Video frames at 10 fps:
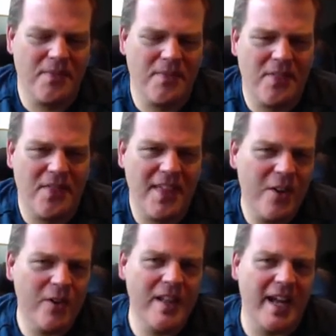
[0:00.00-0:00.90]

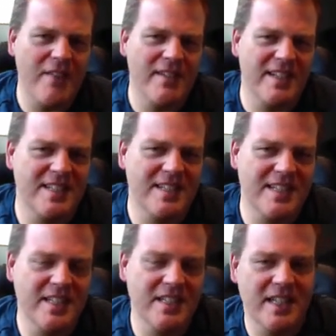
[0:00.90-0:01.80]
theory that having a
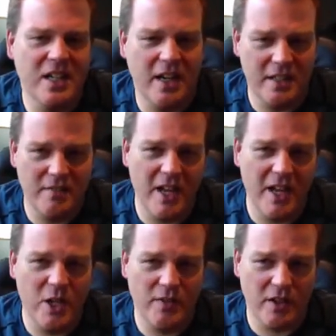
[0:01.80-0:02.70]
ceiling on the
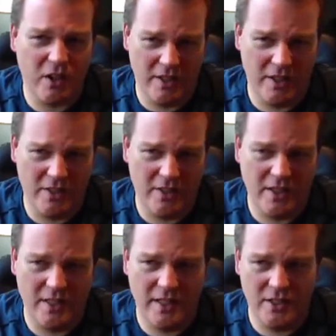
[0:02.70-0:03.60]
value of a
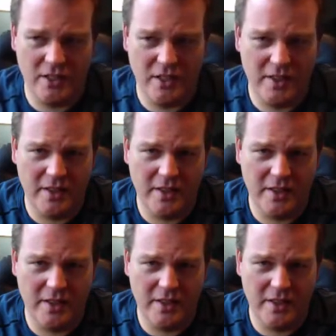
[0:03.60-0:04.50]
currency is a good thing,